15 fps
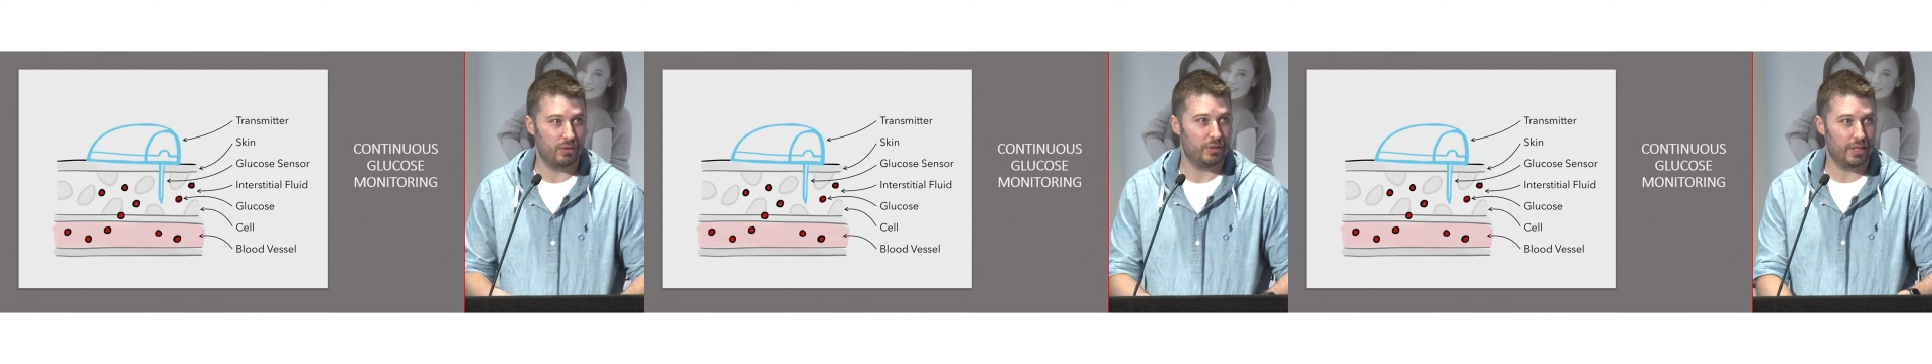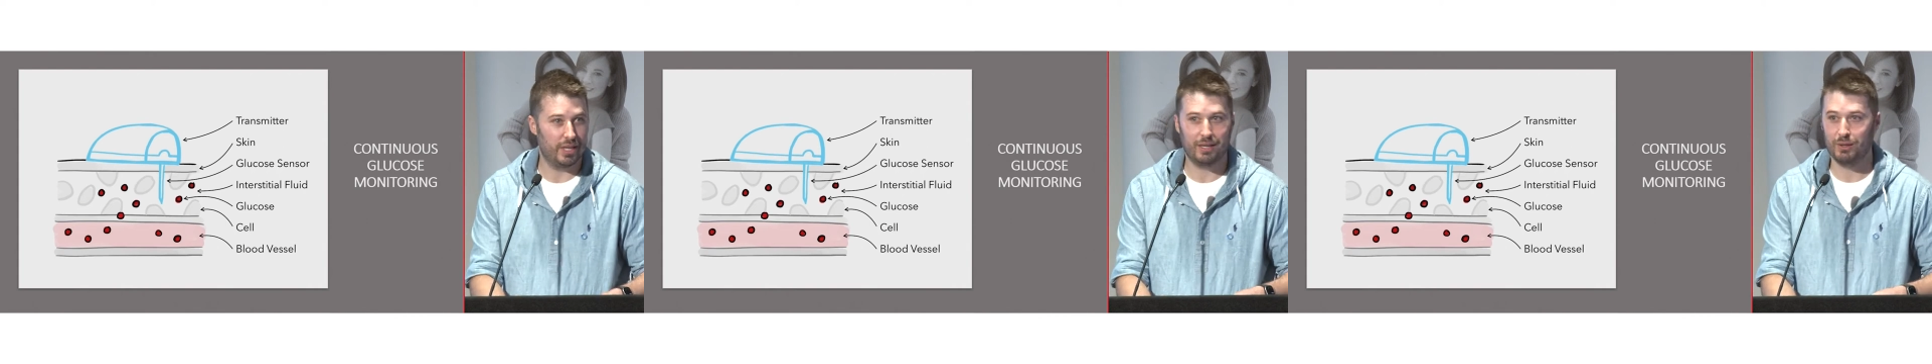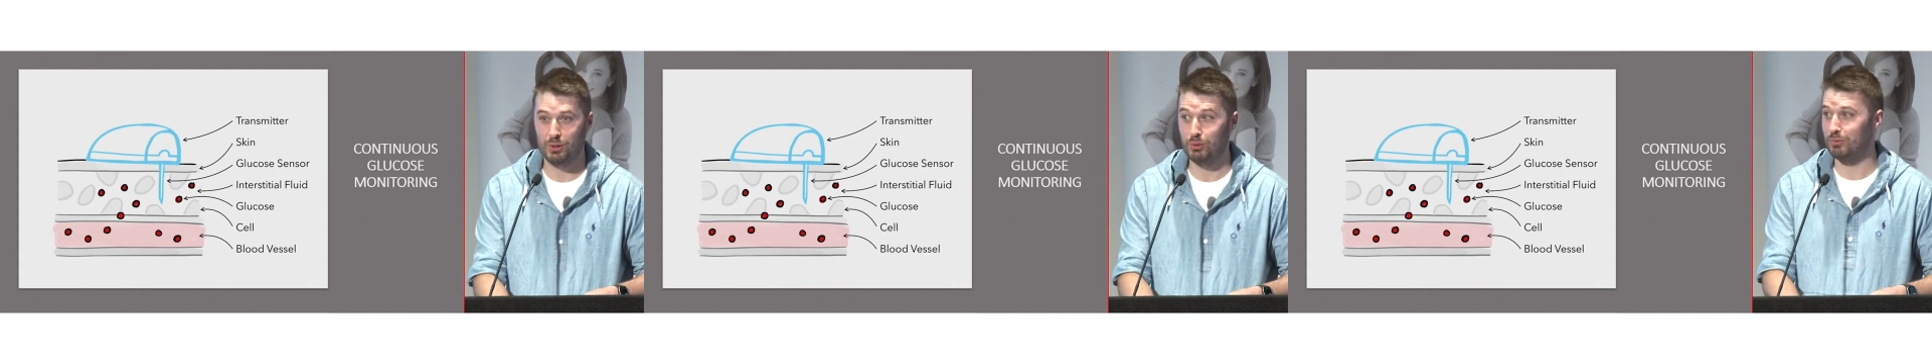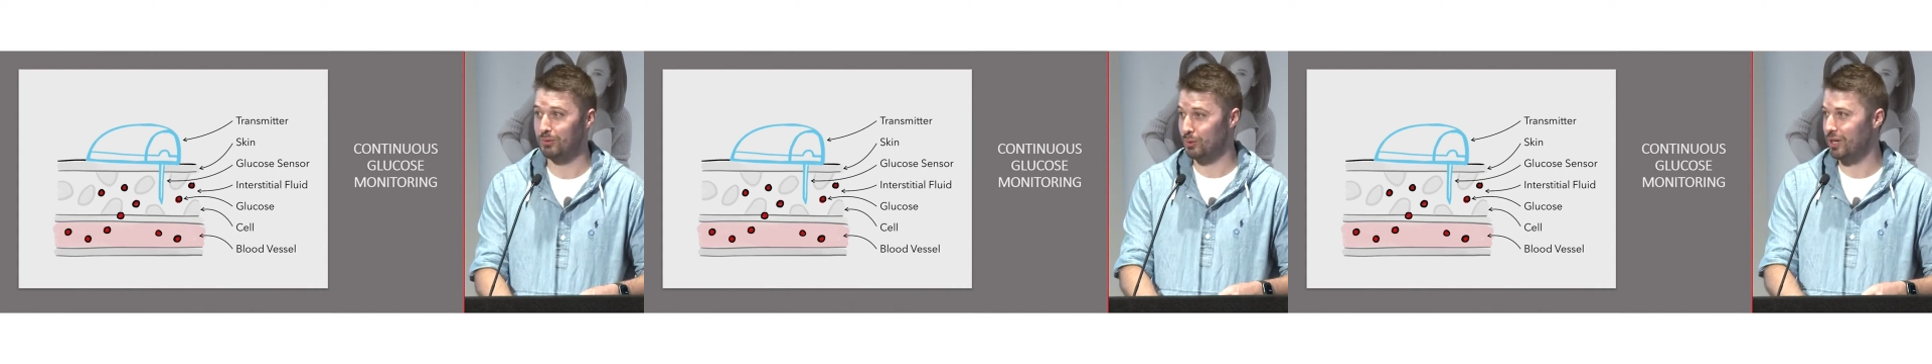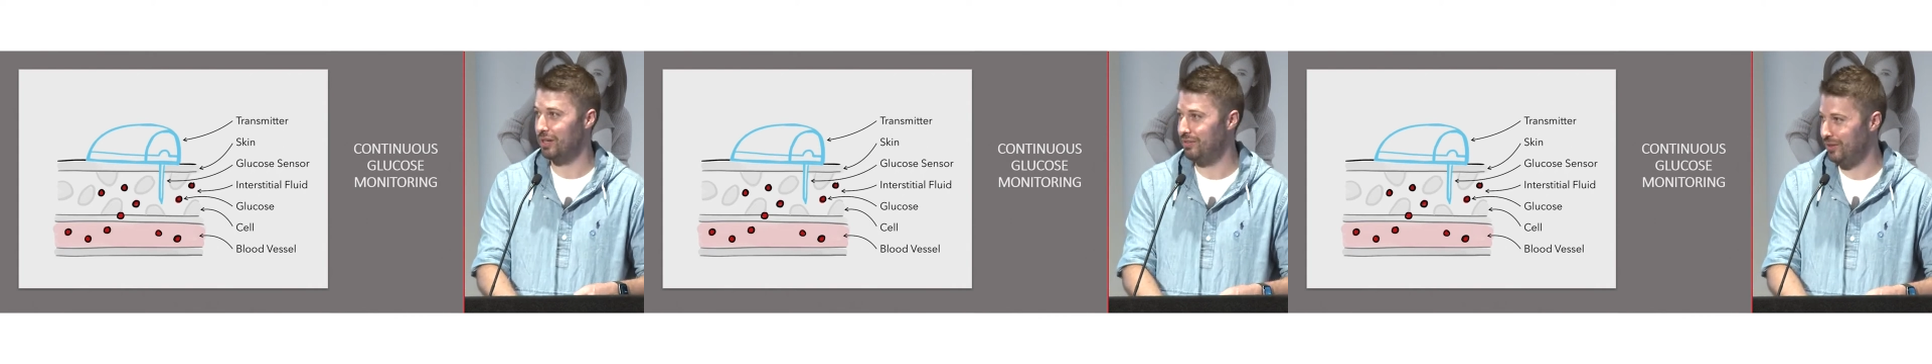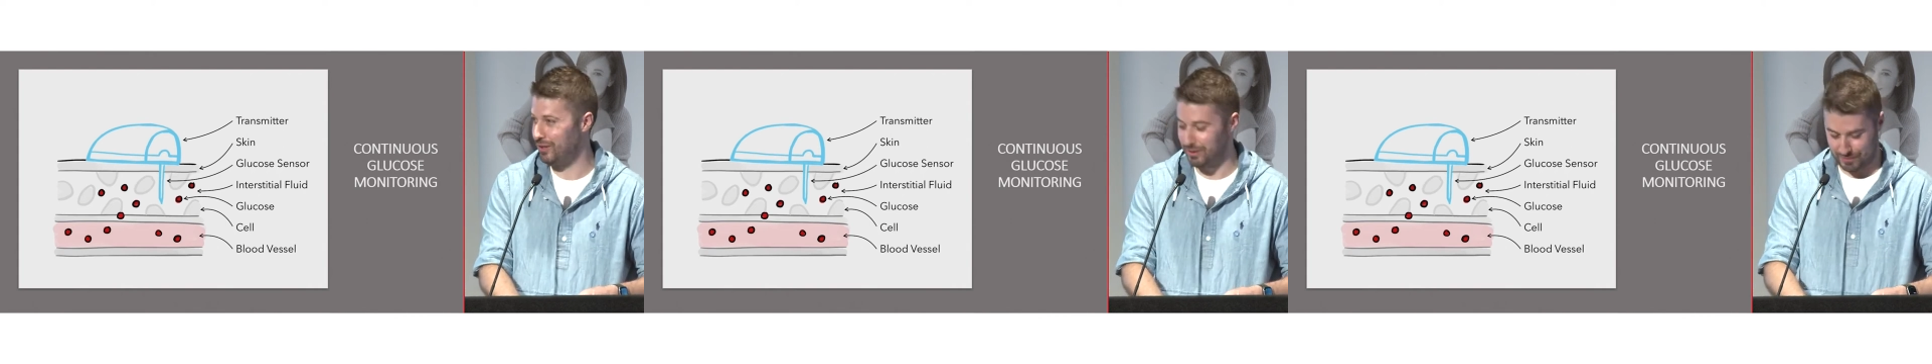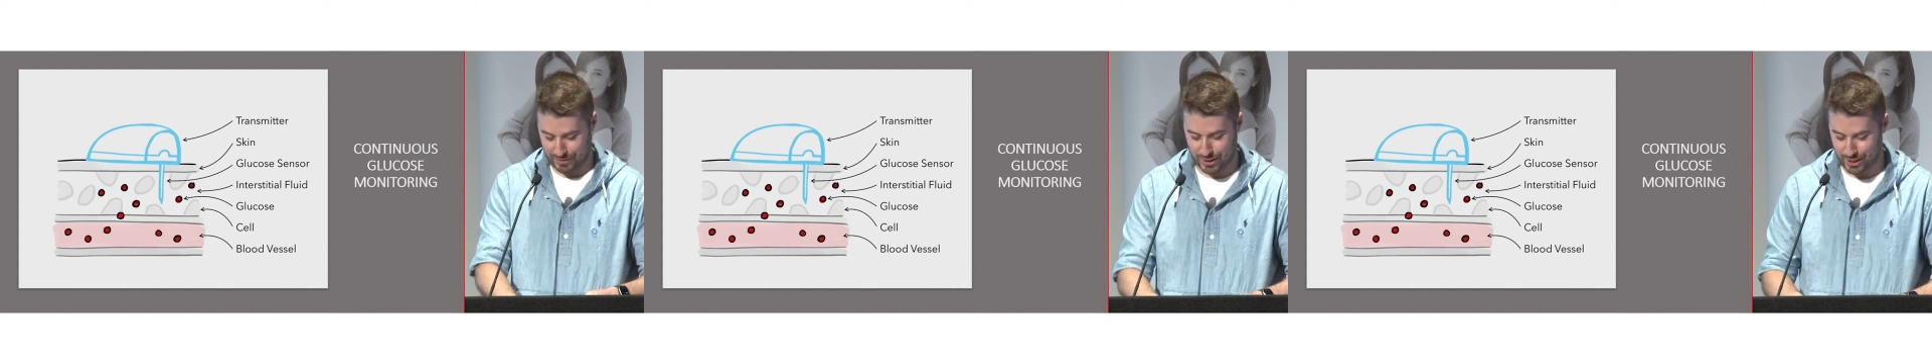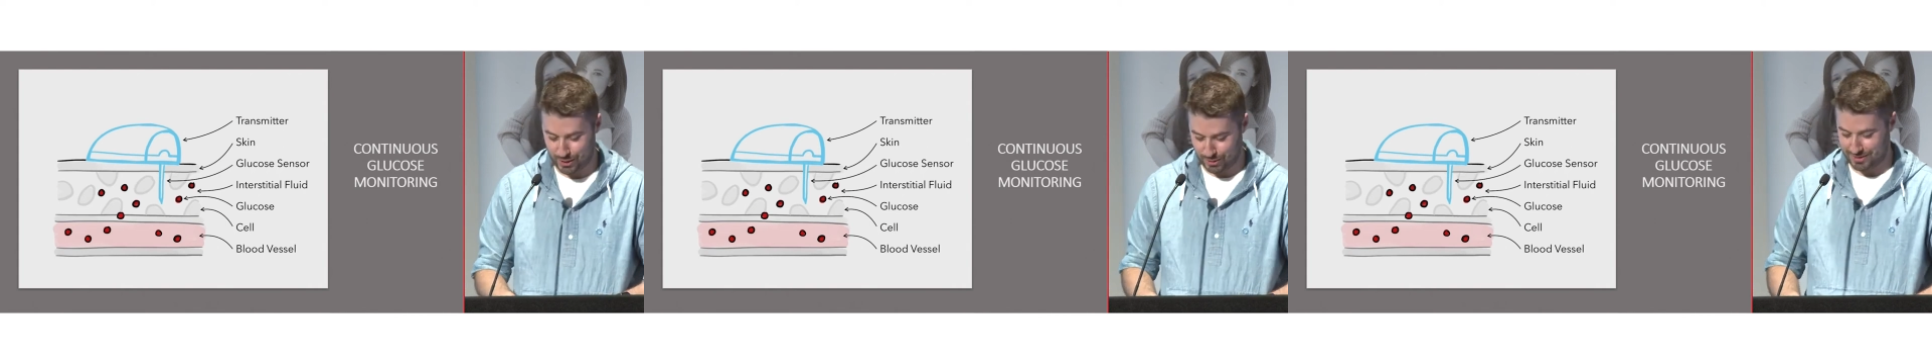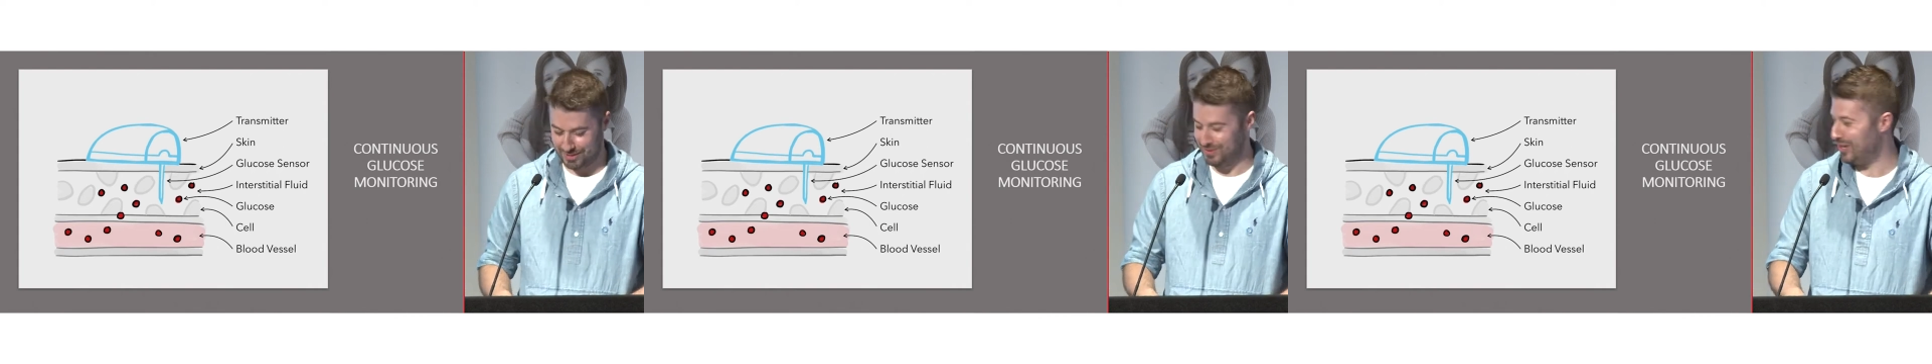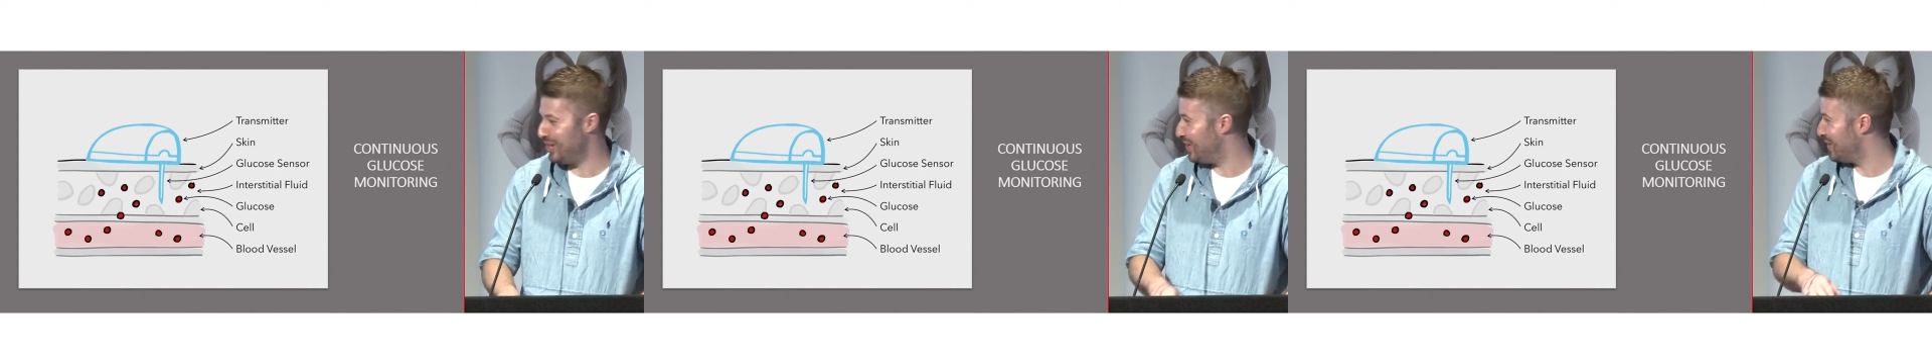Yeah, oh, quite a few. Very good,
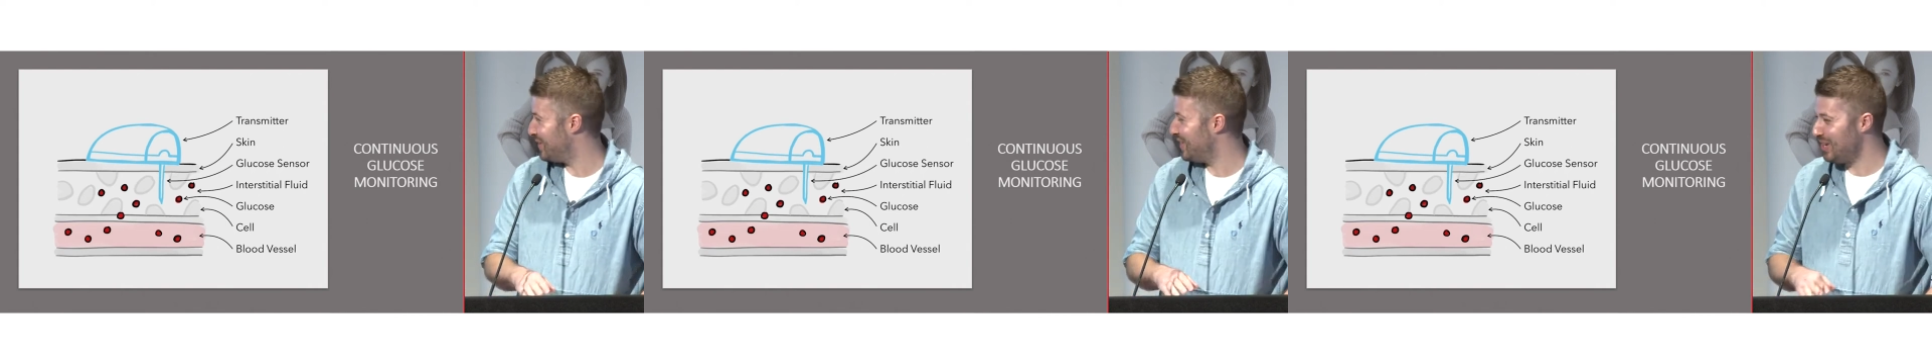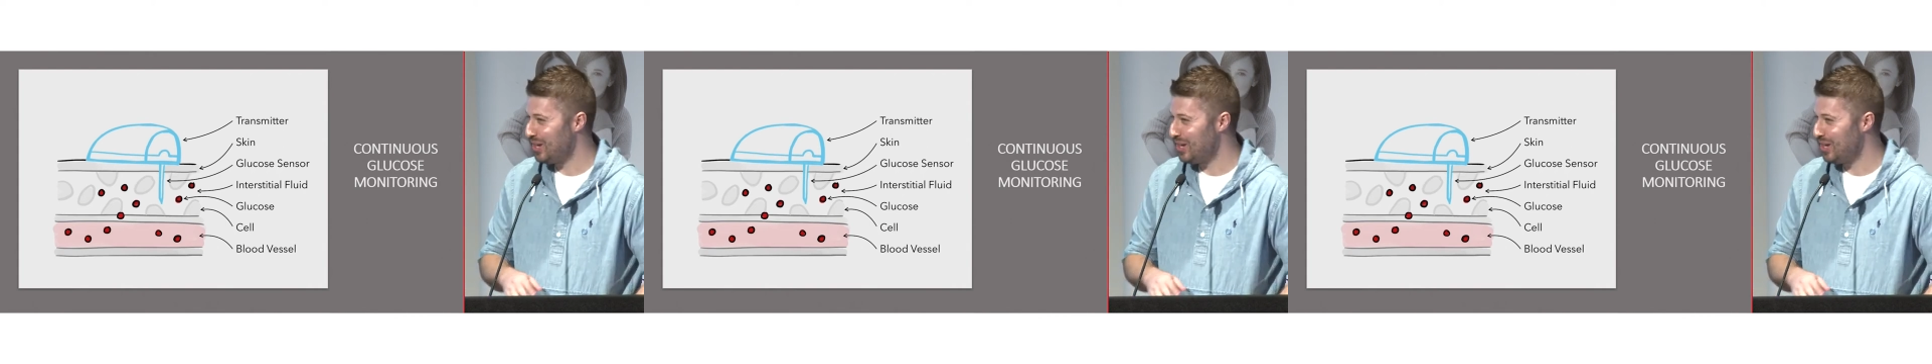very good.